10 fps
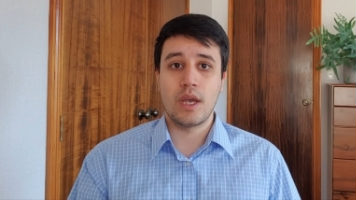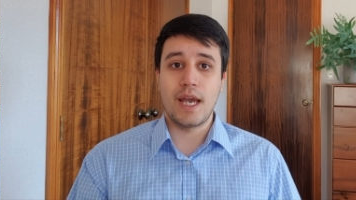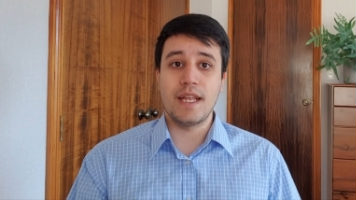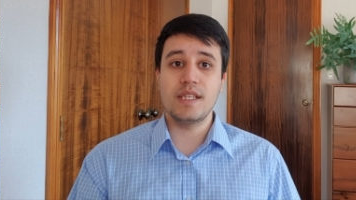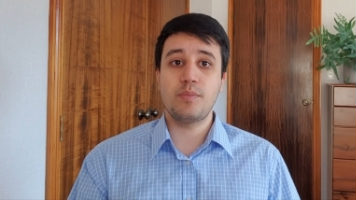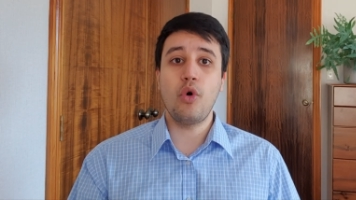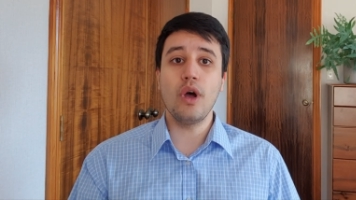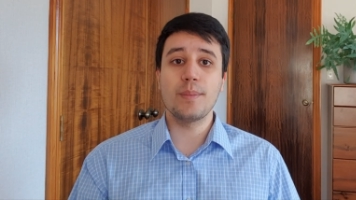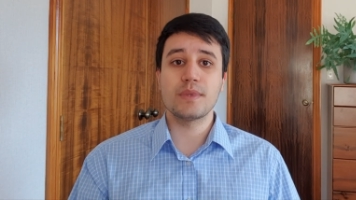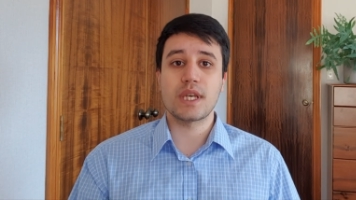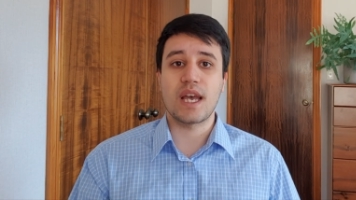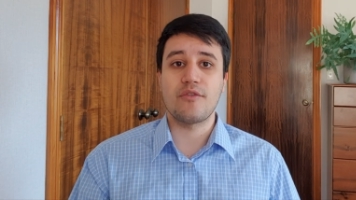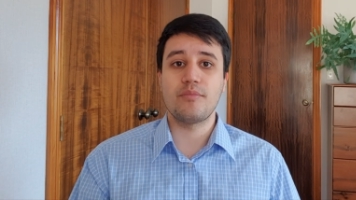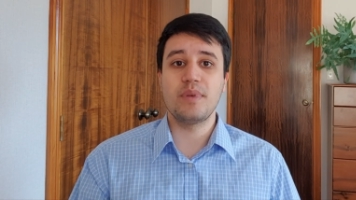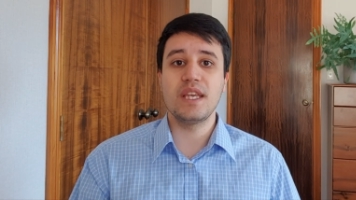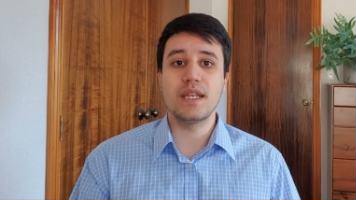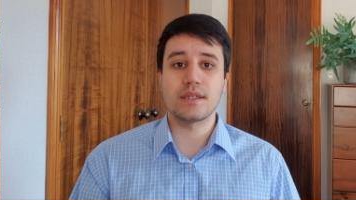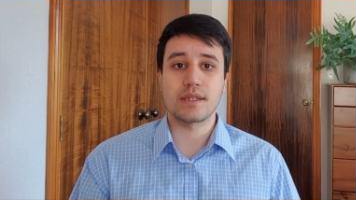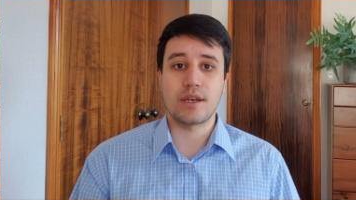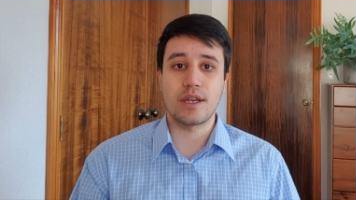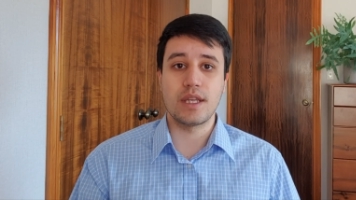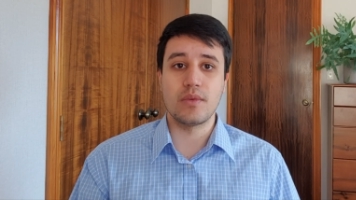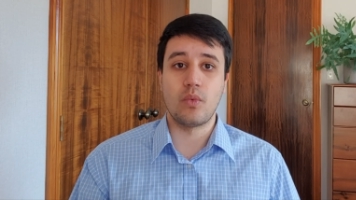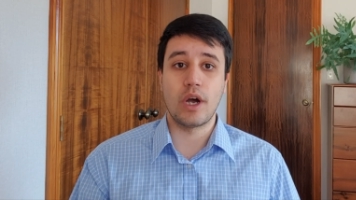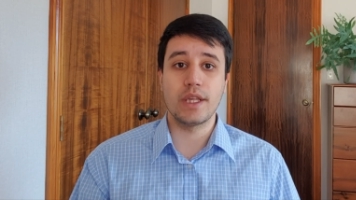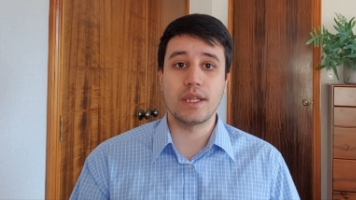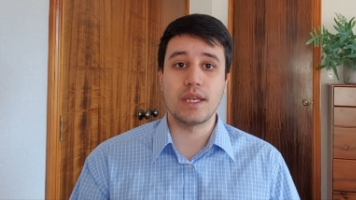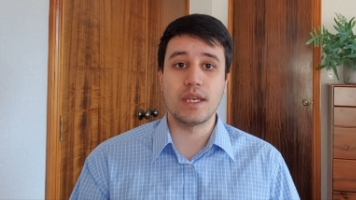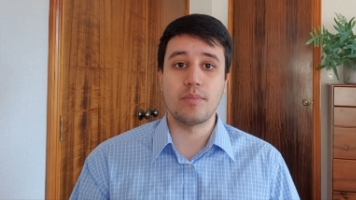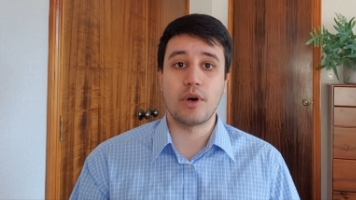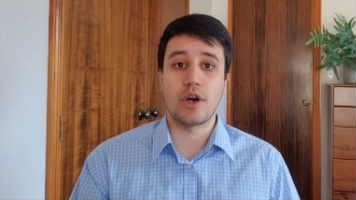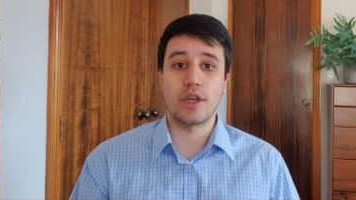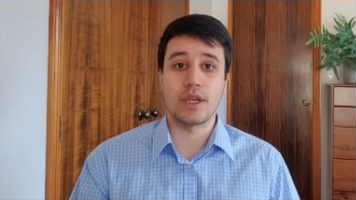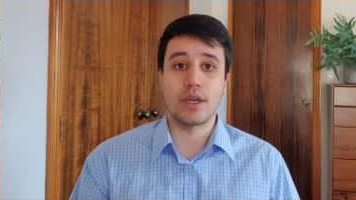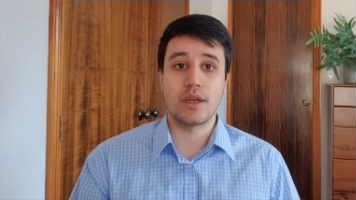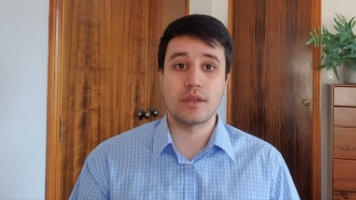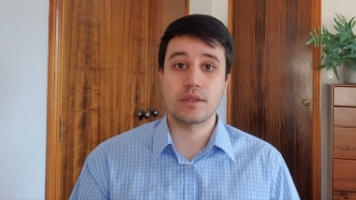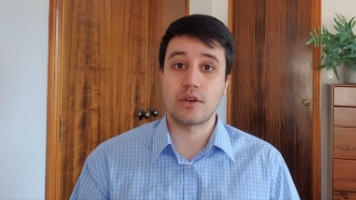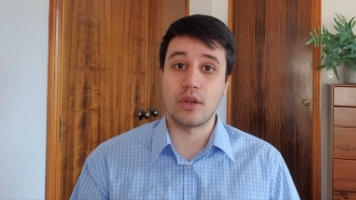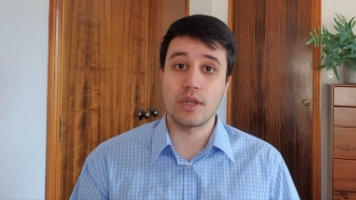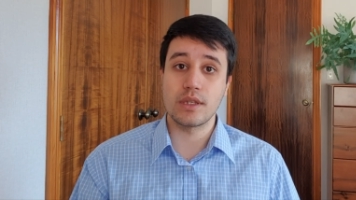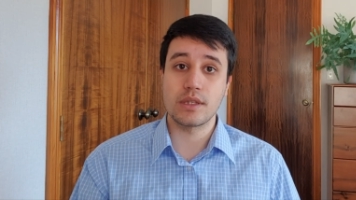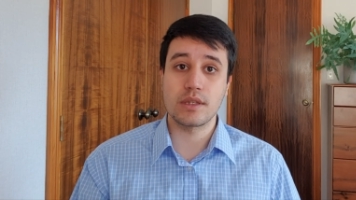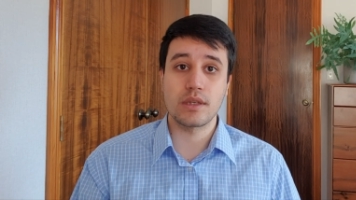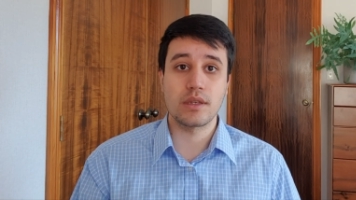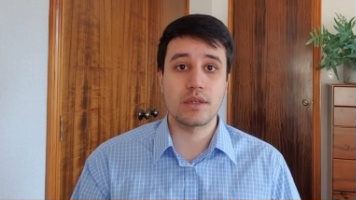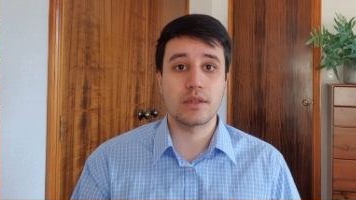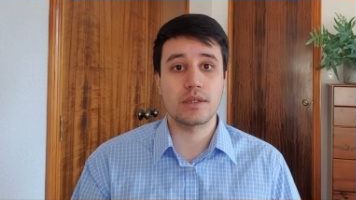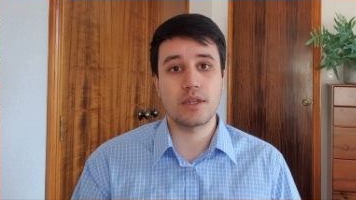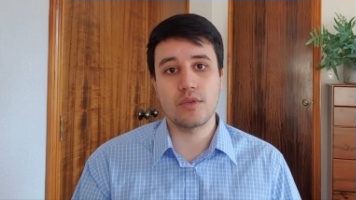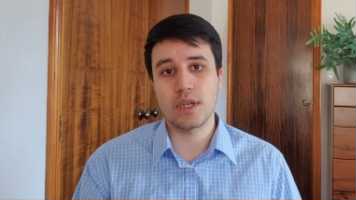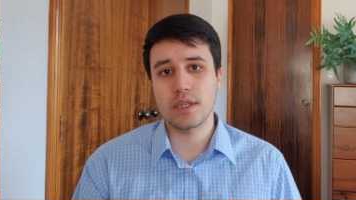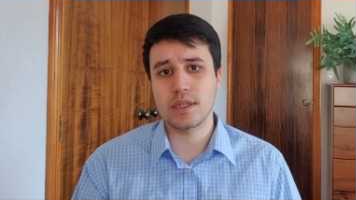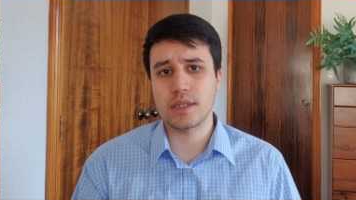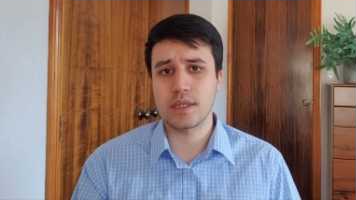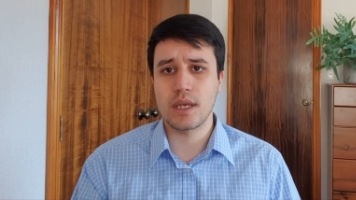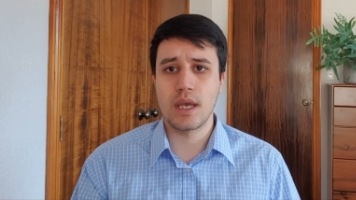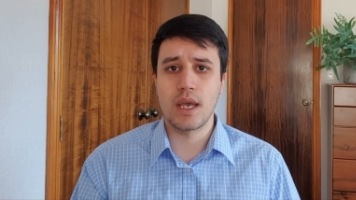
and his poems have been studied widely by scholars, students,